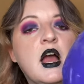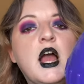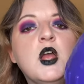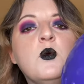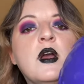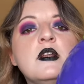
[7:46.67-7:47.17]

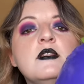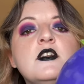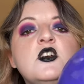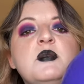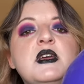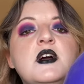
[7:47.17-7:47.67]
I went a
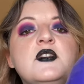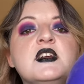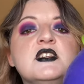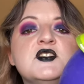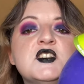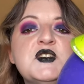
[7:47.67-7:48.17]
little bit on the
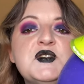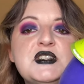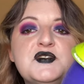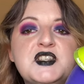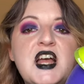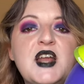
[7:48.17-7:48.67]

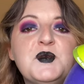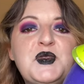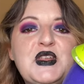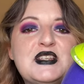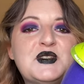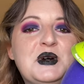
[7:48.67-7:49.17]
conservative side with
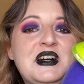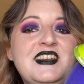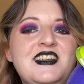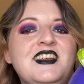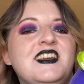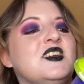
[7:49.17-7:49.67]
this
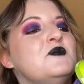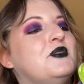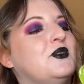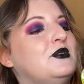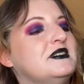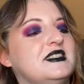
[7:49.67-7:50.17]
one,
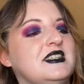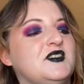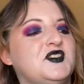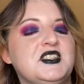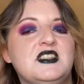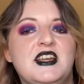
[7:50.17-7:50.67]
but we'll see
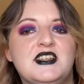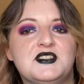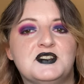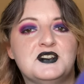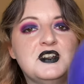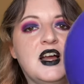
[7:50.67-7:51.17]
if she likes
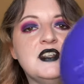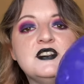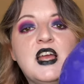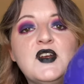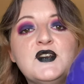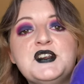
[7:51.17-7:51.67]
it or not.
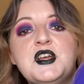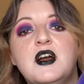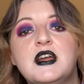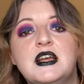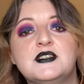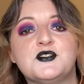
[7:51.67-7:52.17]
Every
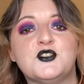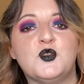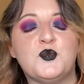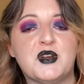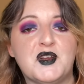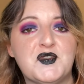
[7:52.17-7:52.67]
dog has their
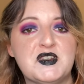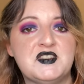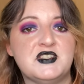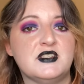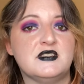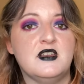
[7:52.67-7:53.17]
own
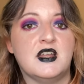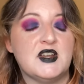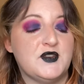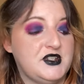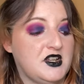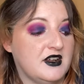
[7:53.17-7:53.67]
preferences. Not
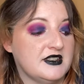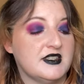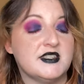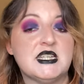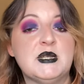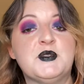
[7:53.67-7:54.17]
every dog is the
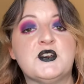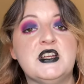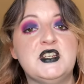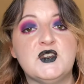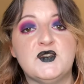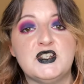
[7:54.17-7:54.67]
same. They're
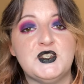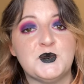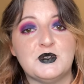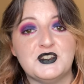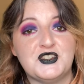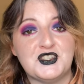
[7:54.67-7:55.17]

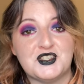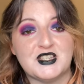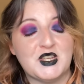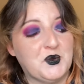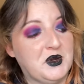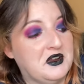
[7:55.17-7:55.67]
individuals just
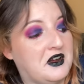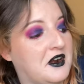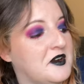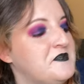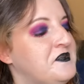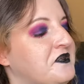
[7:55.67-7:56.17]
like we
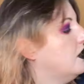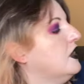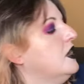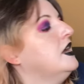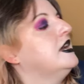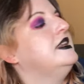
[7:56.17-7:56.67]
are.
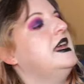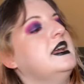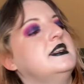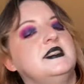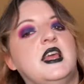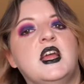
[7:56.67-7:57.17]

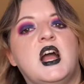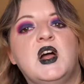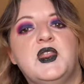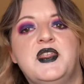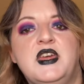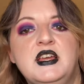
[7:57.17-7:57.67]
Next, I
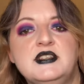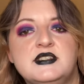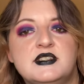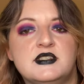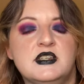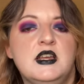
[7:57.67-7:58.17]
got
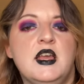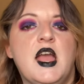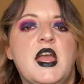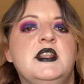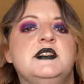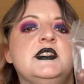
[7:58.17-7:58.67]
this.
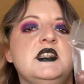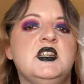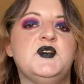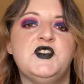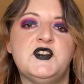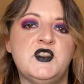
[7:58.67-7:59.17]
And see,
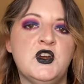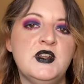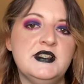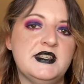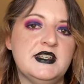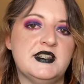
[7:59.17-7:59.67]
if he's noticing a